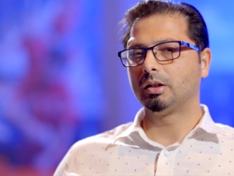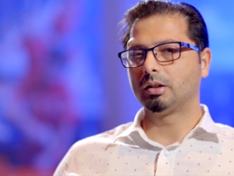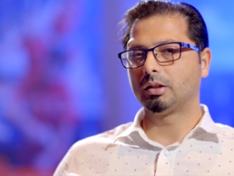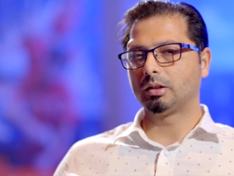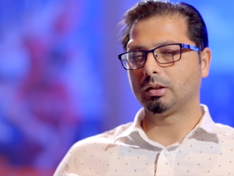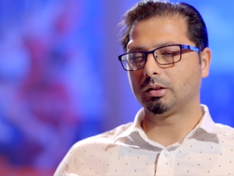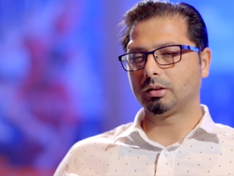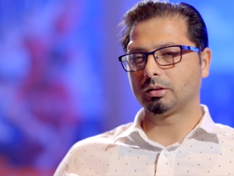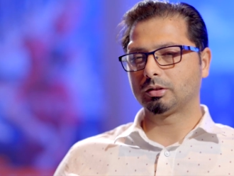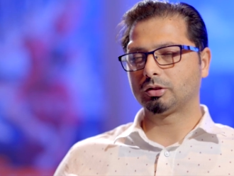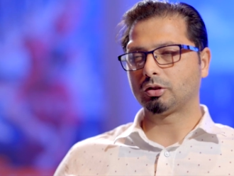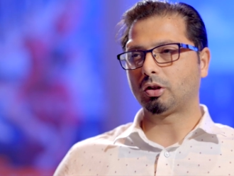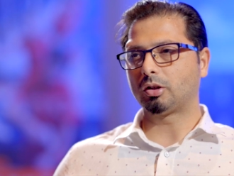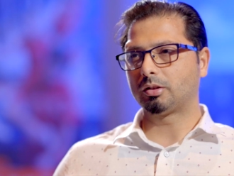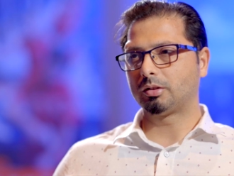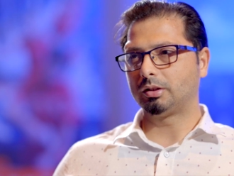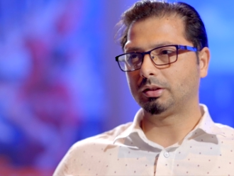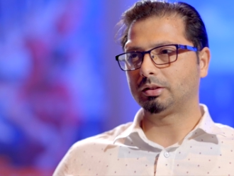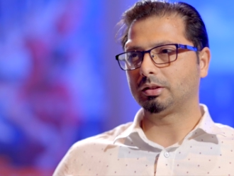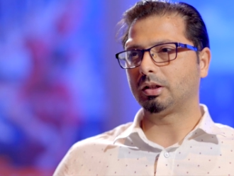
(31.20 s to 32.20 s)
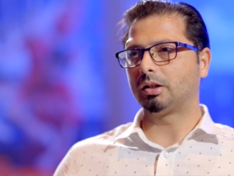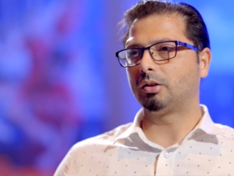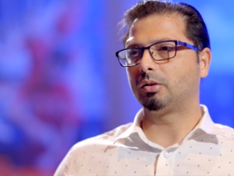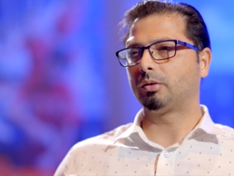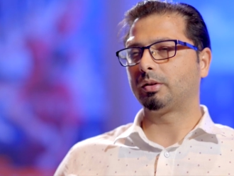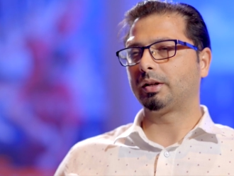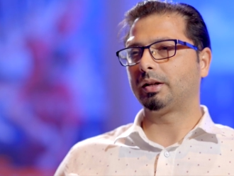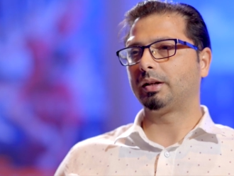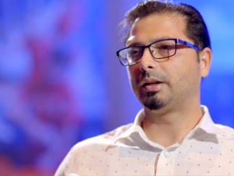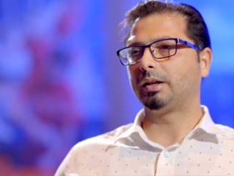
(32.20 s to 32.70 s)
uh, sort this
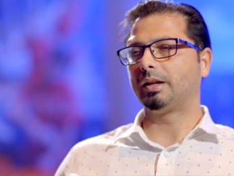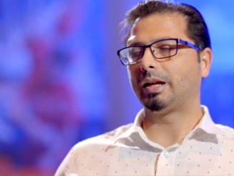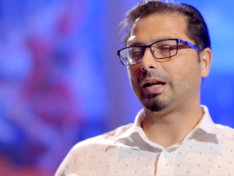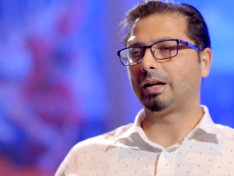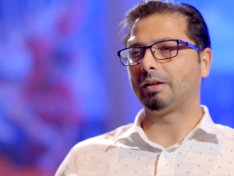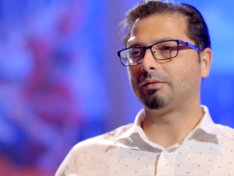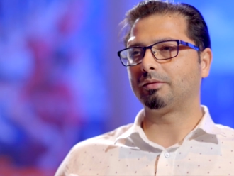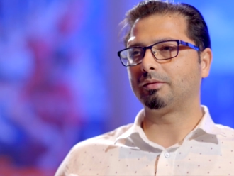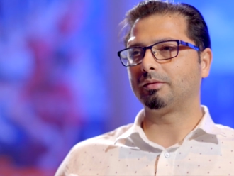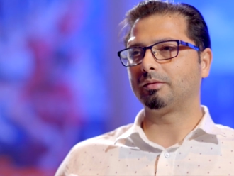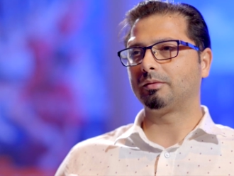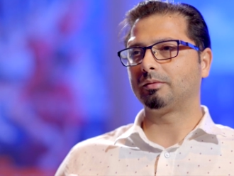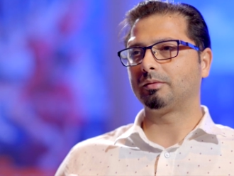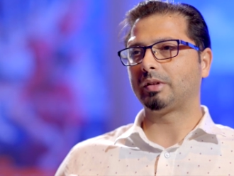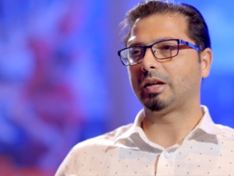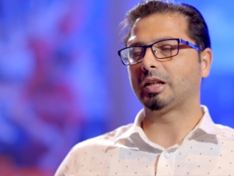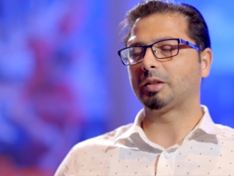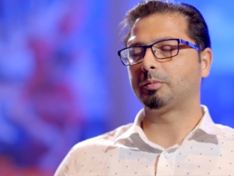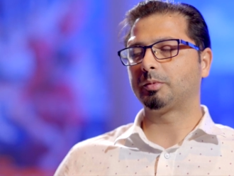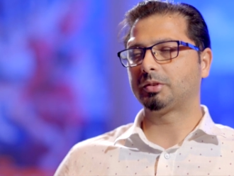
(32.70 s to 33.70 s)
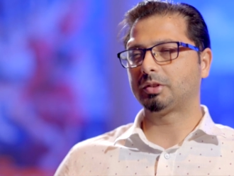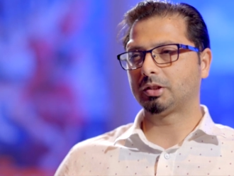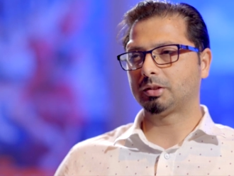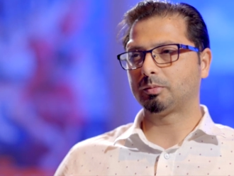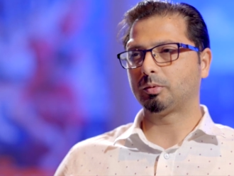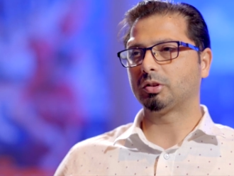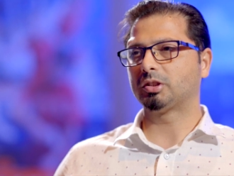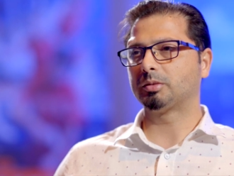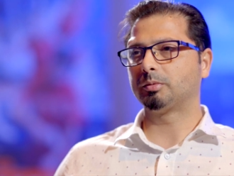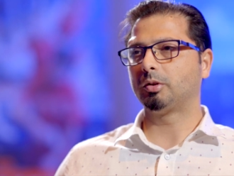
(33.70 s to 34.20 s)
out and have as much as
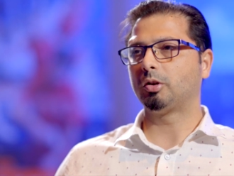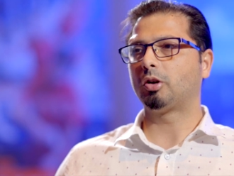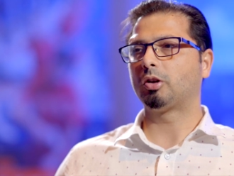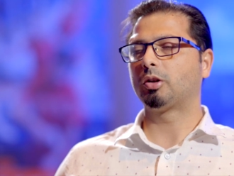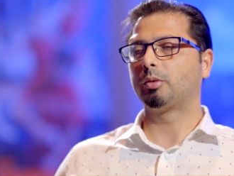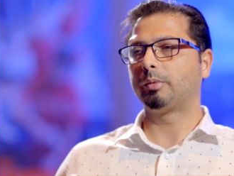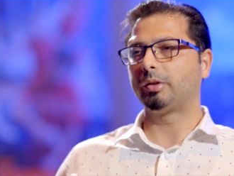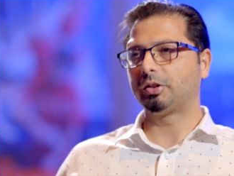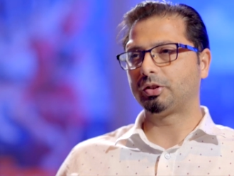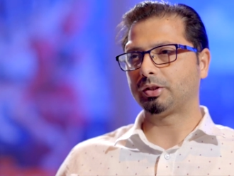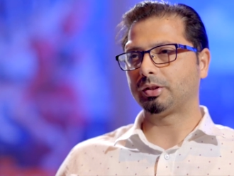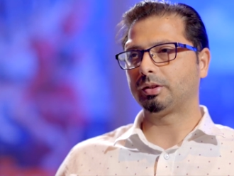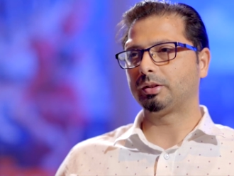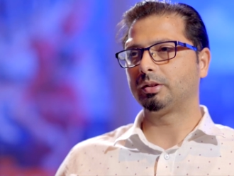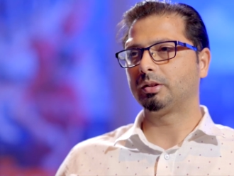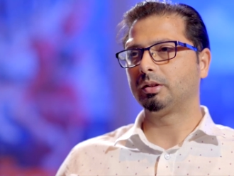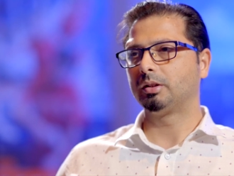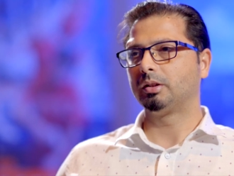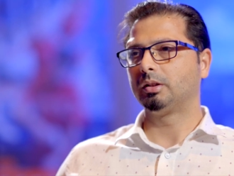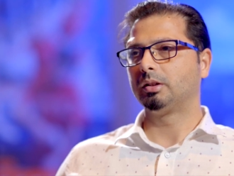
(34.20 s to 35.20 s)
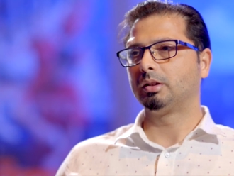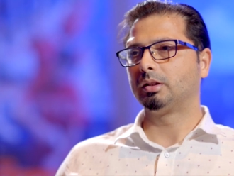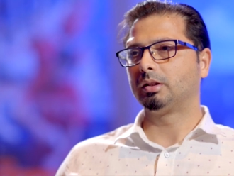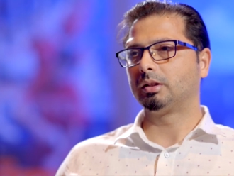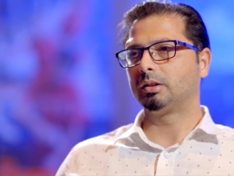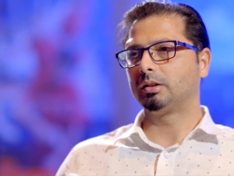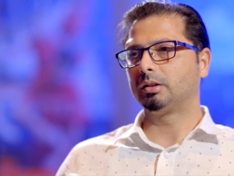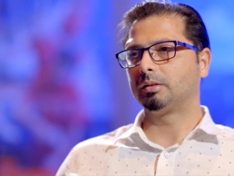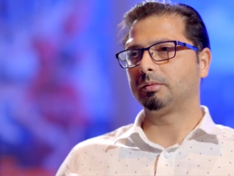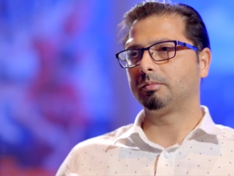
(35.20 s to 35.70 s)
possible automation.
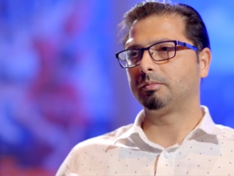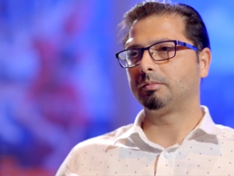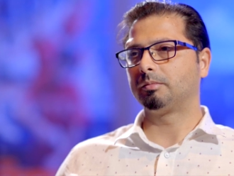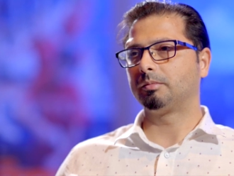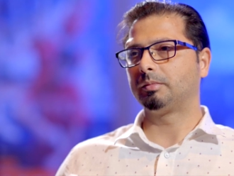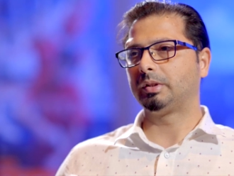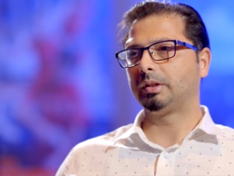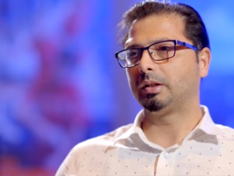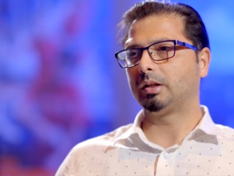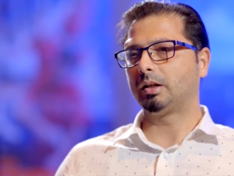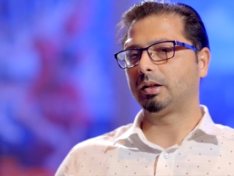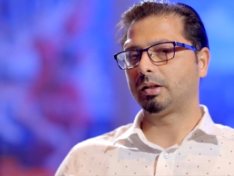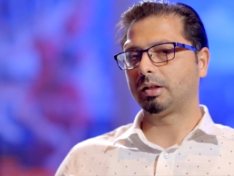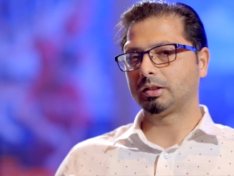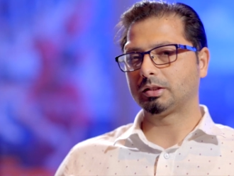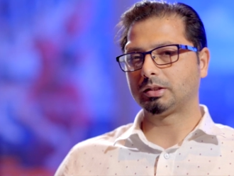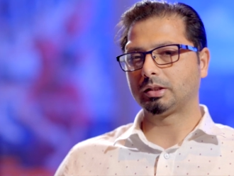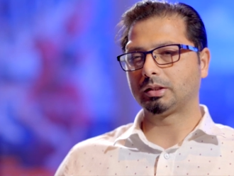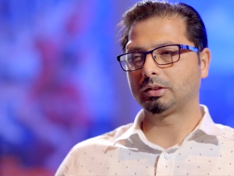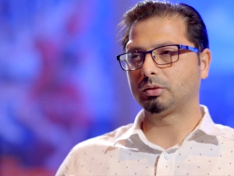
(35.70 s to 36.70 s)
Uh, in our testing